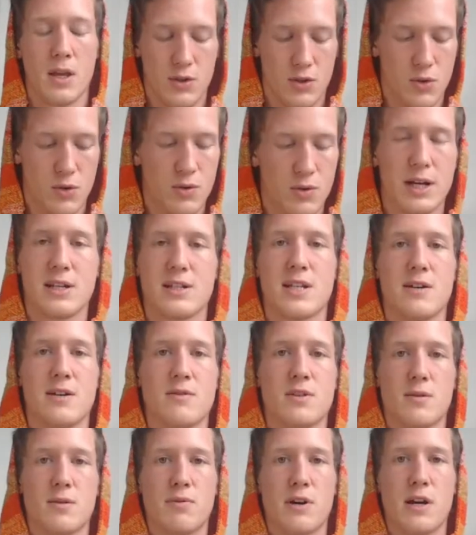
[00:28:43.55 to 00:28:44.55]
297
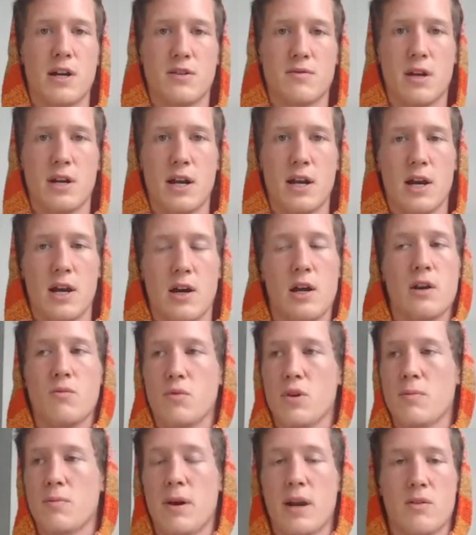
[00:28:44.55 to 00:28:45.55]
is the price right now, and
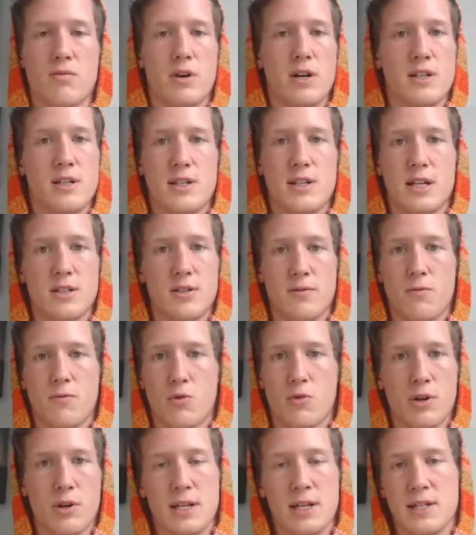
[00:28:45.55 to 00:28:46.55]
we might raise that to
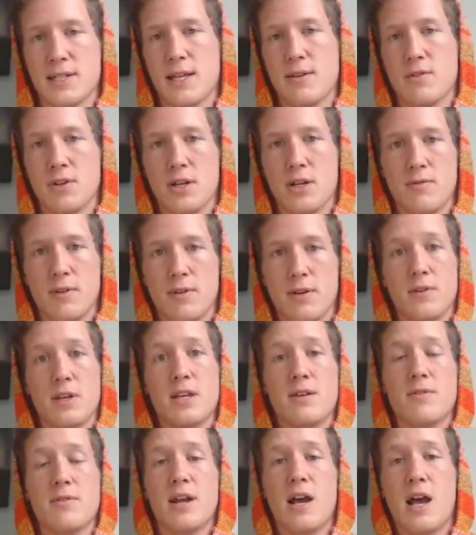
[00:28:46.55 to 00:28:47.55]
497 or even
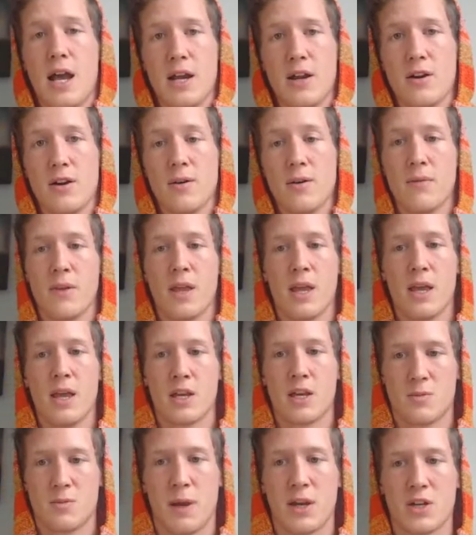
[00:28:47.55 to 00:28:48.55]
even higher,
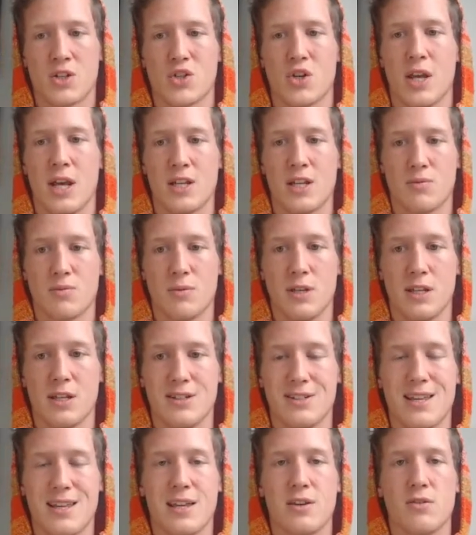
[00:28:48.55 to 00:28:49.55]
especially as we
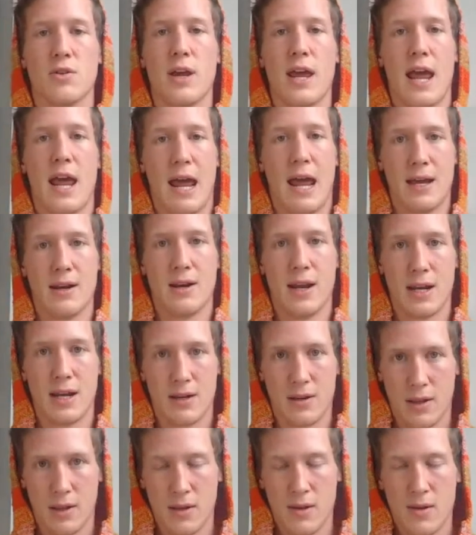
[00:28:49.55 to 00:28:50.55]
continue to add
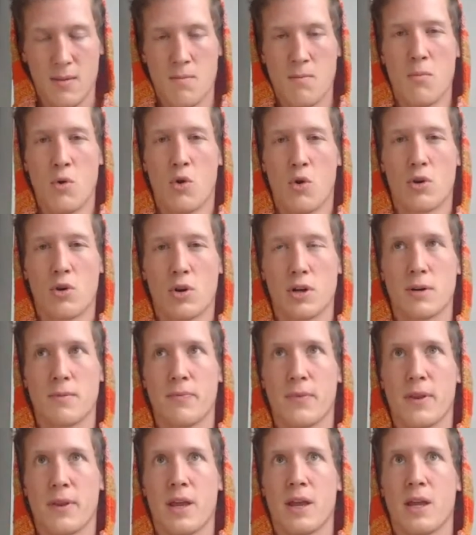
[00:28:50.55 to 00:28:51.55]
like
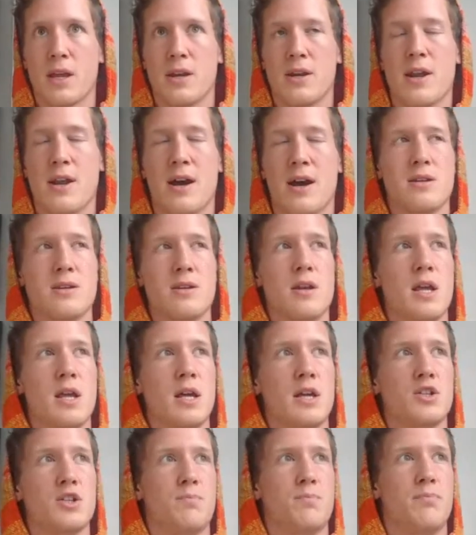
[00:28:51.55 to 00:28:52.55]
more not
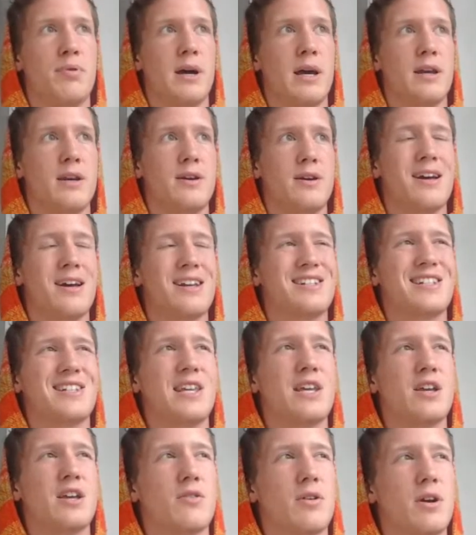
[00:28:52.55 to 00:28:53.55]
niche, but not
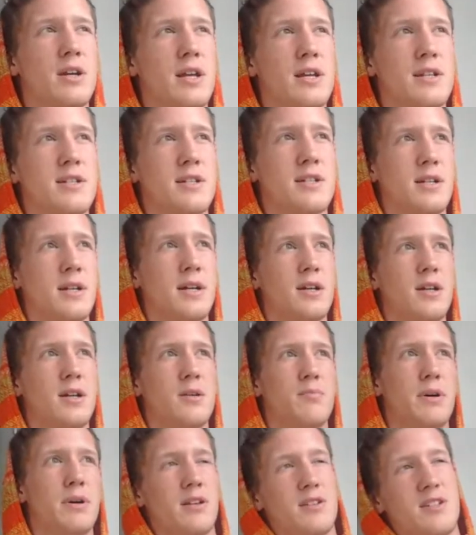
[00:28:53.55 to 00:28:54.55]
secret necessarily,
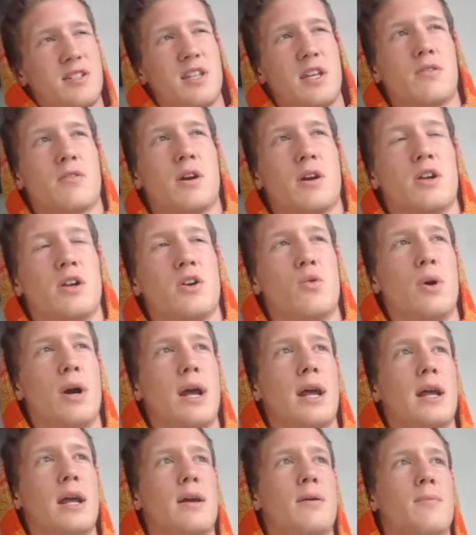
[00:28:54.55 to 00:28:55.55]
but secret in a
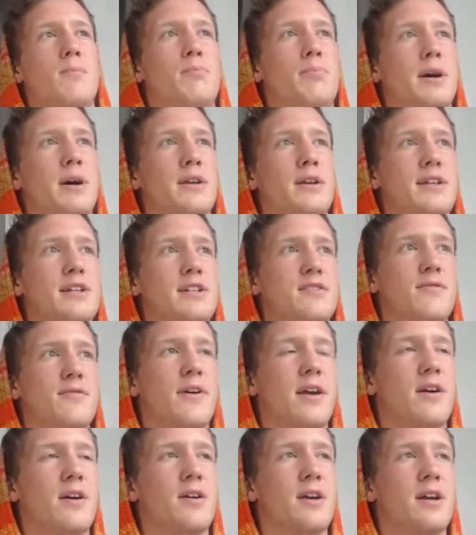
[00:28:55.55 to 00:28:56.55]
way, but this
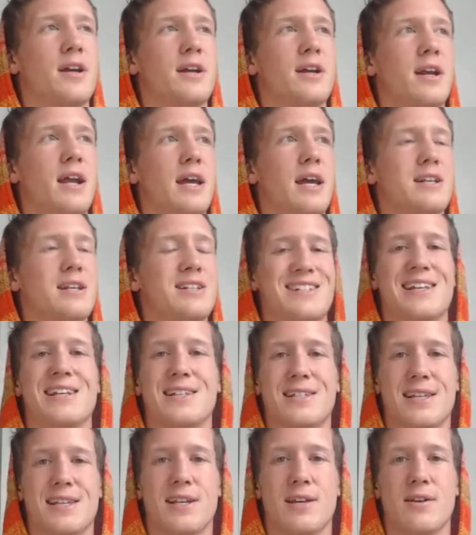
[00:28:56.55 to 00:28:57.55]
very like
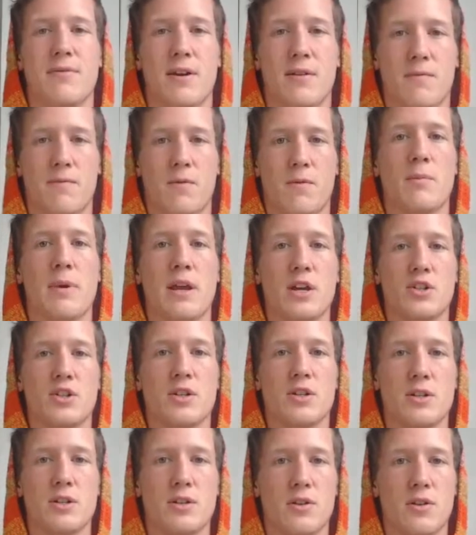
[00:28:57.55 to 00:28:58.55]
sensitive
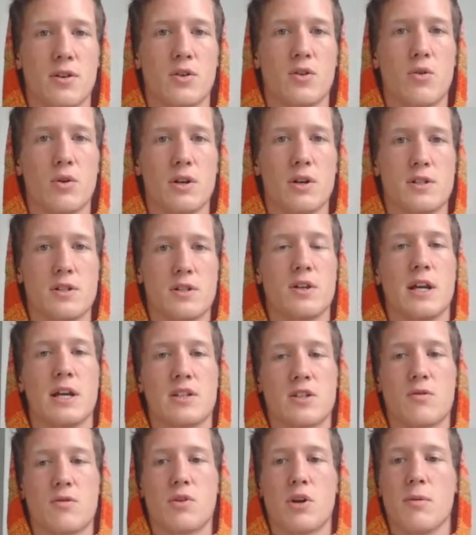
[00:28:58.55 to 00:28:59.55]
information to the course. So you
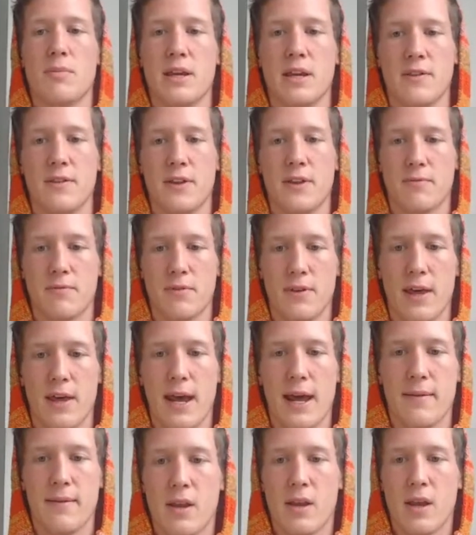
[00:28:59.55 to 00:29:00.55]
guys are going to be in there for
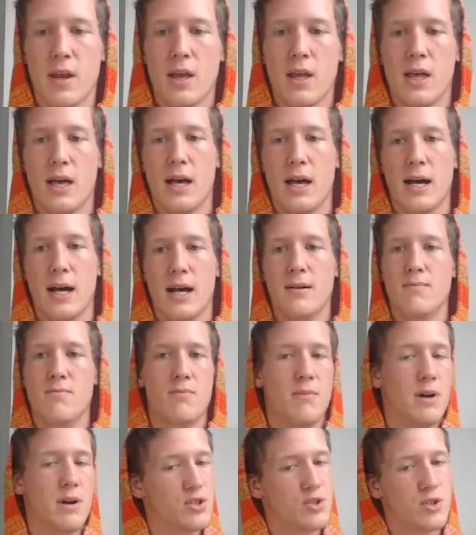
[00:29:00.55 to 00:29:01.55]
that. Um,
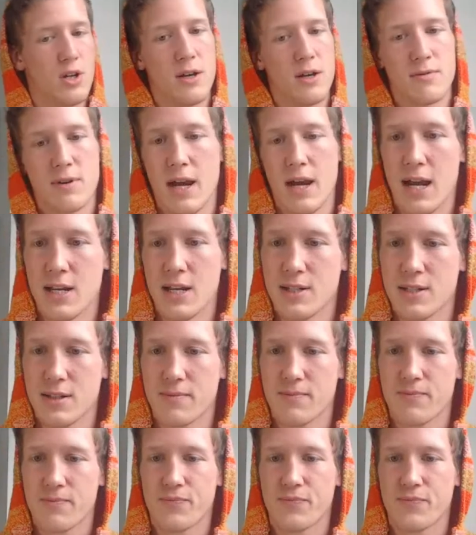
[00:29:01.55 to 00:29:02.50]
much love, guys.